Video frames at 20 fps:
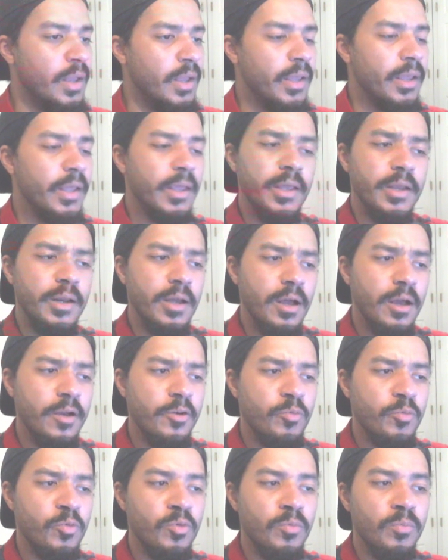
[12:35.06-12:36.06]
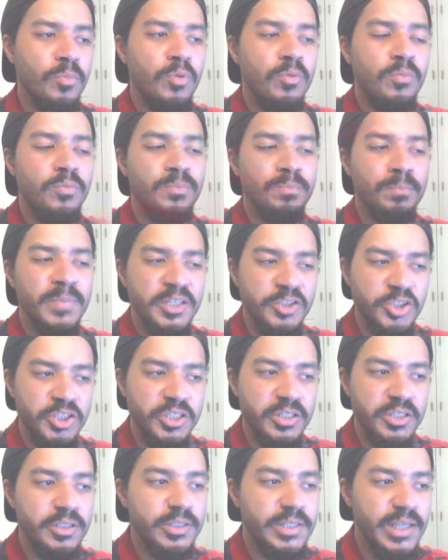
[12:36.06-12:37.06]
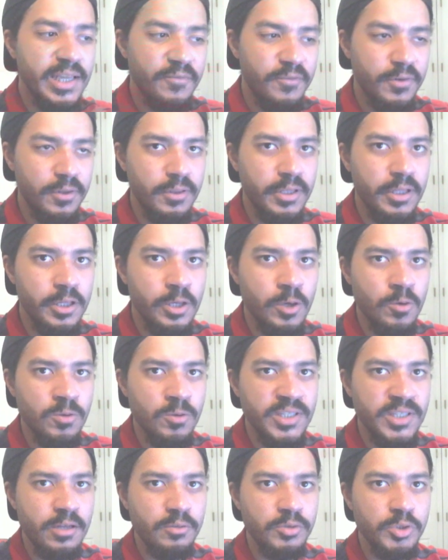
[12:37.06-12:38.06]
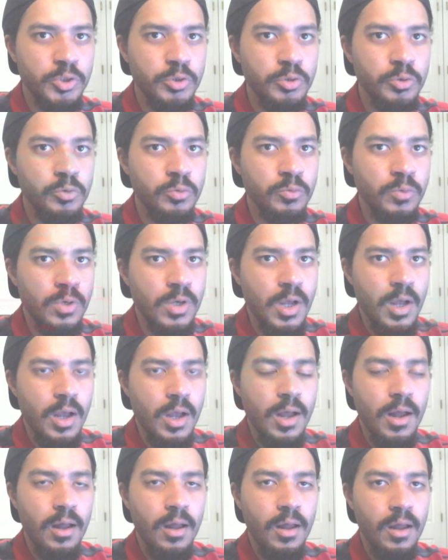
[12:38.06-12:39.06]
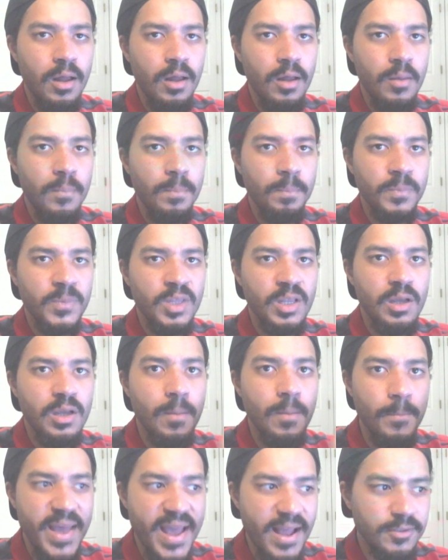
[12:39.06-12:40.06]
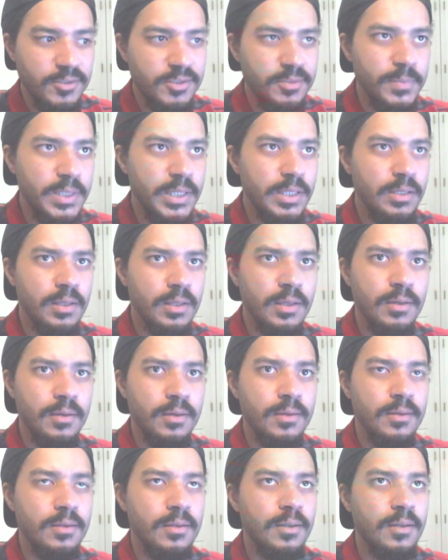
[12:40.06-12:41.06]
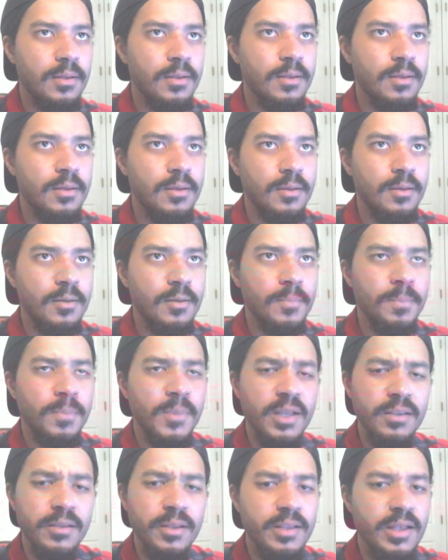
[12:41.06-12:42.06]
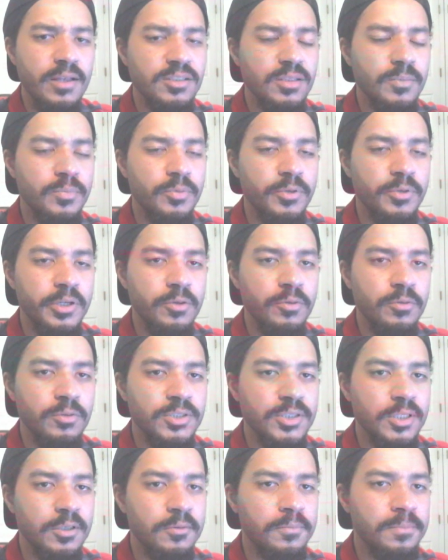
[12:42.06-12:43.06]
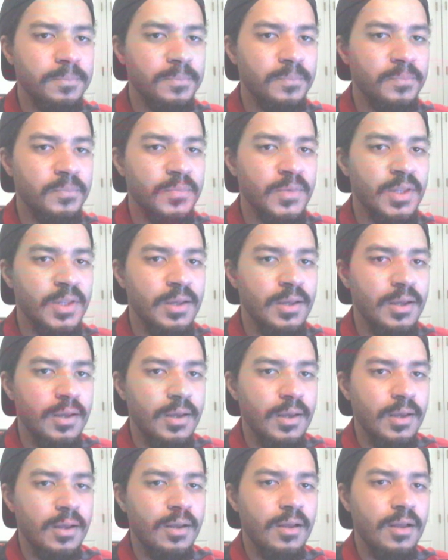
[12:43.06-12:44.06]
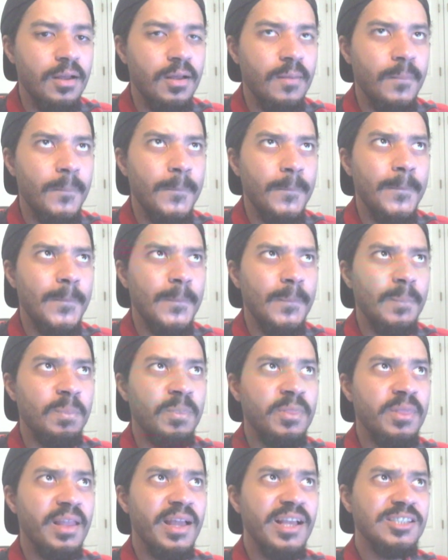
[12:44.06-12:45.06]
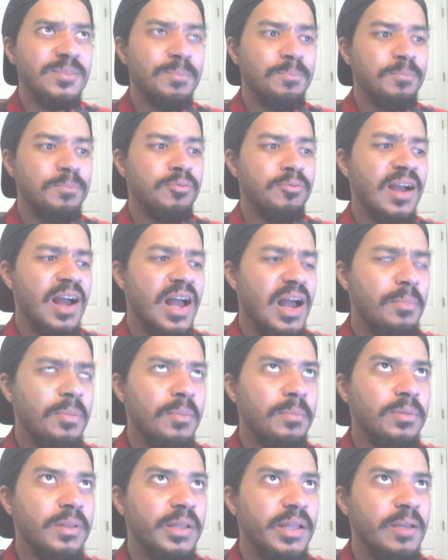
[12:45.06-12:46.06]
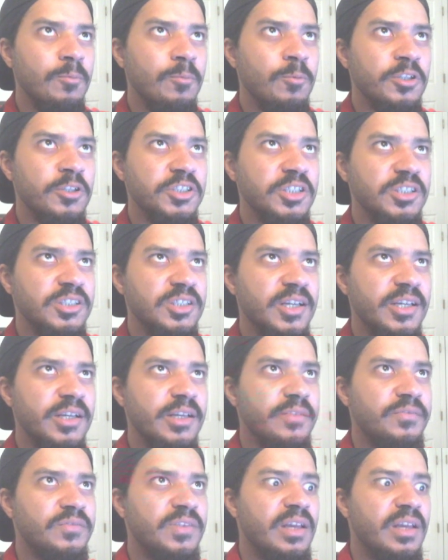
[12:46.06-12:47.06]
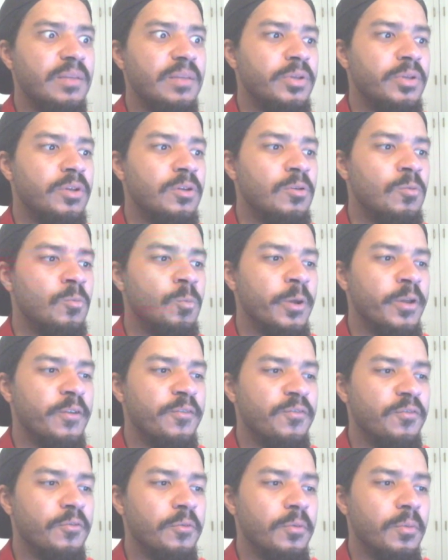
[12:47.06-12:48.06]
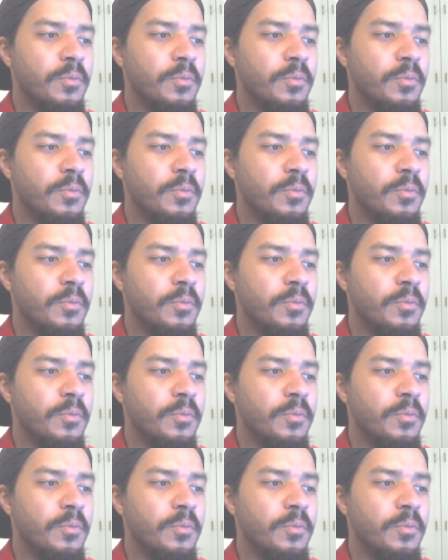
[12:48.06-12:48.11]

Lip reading: And honorable mention definitely goes out to Come Back to Me. I think that's a pretty cool song. That's probably what she should have debuted with.